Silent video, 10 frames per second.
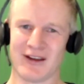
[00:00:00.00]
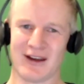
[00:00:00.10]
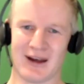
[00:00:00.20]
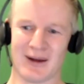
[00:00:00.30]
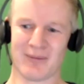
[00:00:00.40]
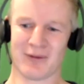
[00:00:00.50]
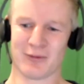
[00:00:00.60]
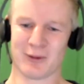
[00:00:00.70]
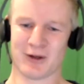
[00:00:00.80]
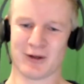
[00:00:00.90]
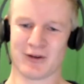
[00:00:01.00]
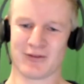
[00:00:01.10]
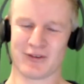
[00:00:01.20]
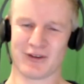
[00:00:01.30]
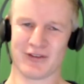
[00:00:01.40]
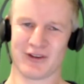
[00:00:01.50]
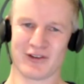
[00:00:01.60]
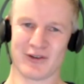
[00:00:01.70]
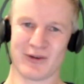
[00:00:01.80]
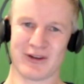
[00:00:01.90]
Um, there's been a lot of
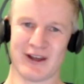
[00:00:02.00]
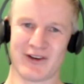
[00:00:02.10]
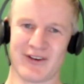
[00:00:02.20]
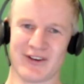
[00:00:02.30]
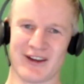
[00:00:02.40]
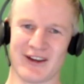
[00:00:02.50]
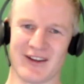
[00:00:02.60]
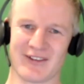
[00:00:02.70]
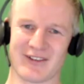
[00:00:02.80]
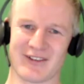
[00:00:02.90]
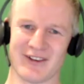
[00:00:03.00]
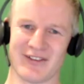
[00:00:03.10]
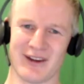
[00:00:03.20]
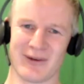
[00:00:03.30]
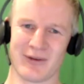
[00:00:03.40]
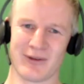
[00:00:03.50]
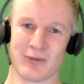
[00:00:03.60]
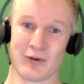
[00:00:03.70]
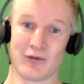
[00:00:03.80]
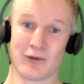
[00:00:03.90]
associational data indicating it's associated with
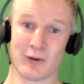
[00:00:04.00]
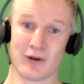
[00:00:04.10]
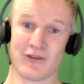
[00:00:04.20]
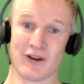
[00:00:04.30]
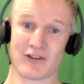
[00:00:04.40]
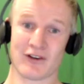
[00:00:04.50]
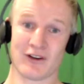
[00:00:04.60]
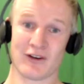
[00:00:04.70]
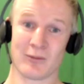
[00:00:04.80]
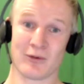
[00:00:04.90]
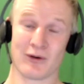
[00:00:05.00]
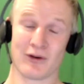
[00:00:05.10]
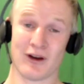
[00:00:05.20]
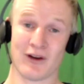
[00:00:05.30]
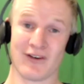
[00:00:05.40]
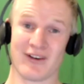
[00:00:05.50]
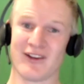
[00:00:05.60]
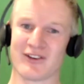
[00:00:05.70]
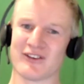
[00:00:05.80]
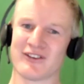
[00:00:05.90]
improved immune function and imp- higher
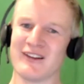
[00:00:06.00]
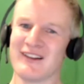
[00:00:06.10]
intelligence.